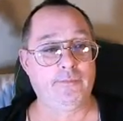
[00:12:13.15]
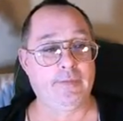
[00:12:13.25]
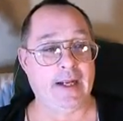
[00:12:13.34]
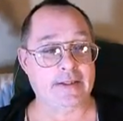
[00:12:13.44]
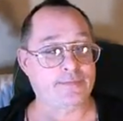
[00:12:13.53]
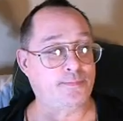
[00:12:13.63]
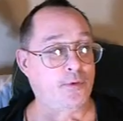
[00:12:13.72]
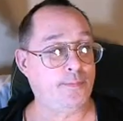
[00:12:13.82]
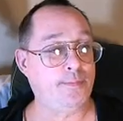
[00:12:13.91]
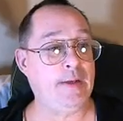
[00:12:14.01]
that's
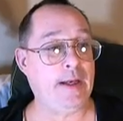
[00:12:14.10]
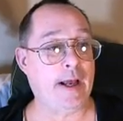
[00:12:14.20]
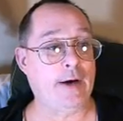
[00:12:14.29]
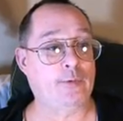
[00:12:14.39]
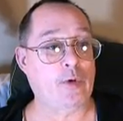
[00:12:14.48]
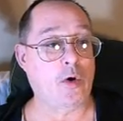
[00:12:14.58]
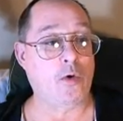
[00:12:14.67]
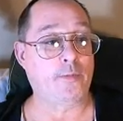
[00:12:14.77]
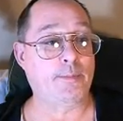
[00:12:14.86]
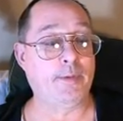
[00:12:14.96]
put me on a
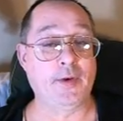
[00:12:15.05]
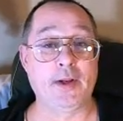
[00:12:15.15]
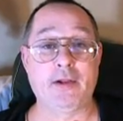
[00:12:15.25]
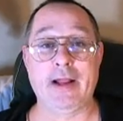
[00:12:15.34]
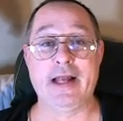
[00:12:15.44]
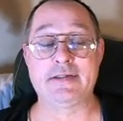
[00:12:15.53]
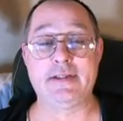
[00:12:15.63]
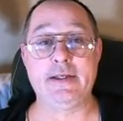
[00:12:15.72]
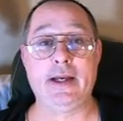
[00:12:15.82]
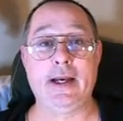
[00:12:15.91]
road building Class
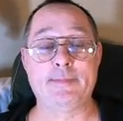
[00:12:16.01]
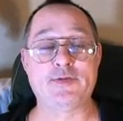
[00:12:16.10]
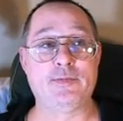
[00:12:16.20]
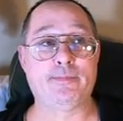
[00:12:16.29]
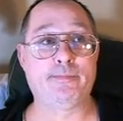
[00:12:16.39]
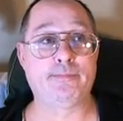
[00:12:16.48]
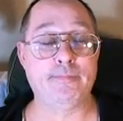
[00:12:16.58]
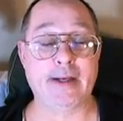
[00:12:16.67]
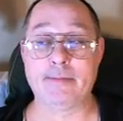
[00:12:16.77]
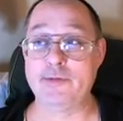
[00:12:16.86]
D amps and
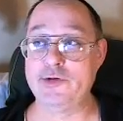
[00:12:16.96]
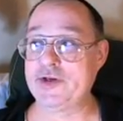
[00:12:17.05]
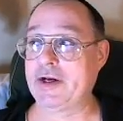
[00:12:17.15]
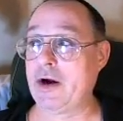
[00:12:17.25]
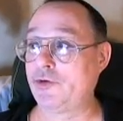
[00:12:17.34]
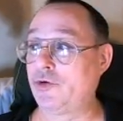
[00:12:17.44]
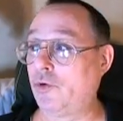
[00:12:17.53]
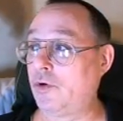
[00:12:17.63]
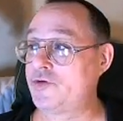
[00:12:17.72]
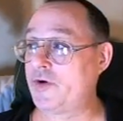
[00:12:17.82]
making music
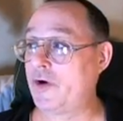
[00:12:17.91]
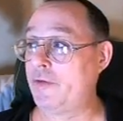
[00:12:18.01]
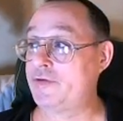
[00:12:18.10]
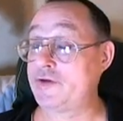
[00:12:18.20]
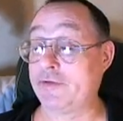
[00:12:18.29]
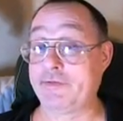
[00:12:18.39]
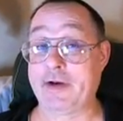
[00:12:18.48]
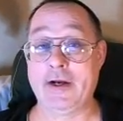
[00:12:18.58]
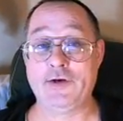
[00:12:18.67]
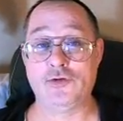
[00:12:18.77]
outdoors and all the stuff
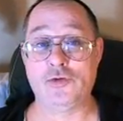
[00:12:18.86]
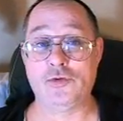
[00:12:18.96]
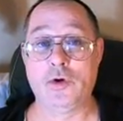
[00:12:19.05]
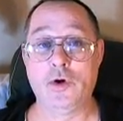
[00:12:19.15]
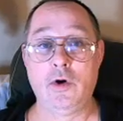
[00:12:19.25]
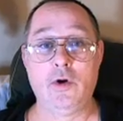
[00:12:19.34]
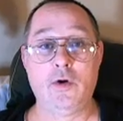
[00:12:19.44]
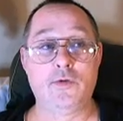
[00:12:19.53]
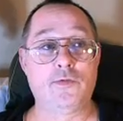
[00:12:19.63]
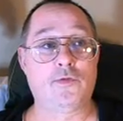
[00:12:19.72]
that I do
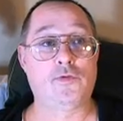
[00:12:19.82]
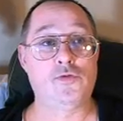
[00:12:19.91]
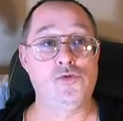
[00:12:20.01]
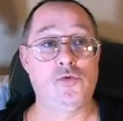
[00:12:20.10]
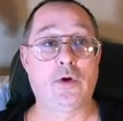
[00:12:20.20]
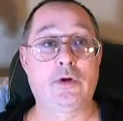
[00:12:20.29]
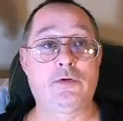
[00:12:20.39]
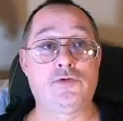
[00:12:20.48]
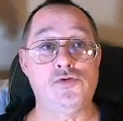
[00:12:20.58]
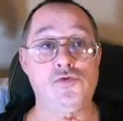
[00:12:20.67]
to
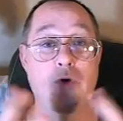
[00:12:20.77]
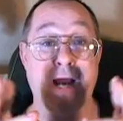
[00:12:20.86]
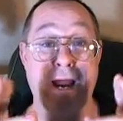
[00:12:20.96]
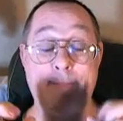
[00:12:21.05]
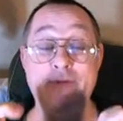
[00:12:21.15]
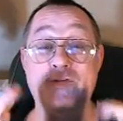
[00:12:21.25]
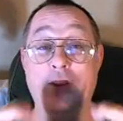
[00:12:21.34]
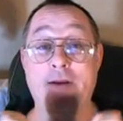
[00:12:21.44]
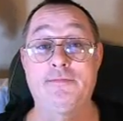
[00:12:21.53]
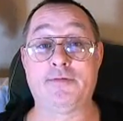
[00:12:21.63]
to
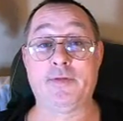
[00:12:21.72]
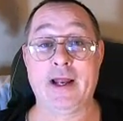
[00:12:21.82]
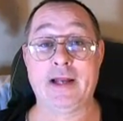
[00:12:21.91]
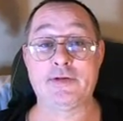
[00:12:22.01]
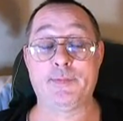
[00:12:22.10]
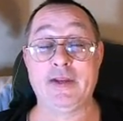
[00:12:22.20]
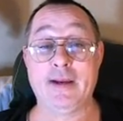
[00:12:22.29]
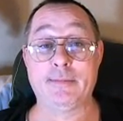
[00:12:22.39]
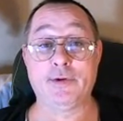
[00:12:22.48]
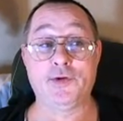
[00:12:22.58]
compensate for that, to
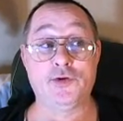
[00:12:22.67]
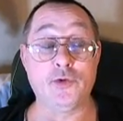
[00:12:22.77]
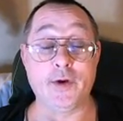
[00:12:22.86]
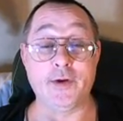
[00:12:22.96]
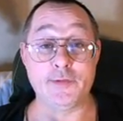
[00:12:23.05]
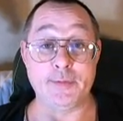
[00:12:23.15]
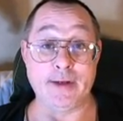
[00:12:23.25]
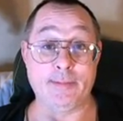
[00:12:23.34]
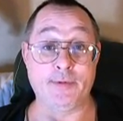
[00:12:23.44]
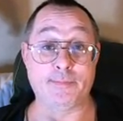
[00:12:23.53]
be able to do it, to be
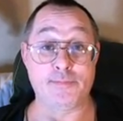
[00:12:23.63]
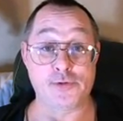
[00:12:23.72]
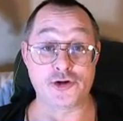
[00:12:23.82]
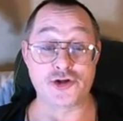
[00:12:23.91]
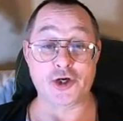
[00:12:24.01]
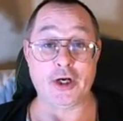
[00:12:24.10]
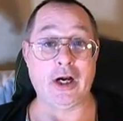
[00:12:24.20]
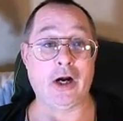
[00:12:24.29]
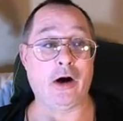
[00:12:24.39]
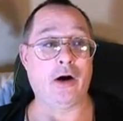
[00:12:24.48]
able to push
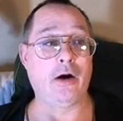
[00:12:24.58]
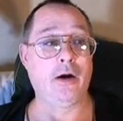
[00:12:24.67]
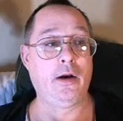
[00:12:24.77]
air.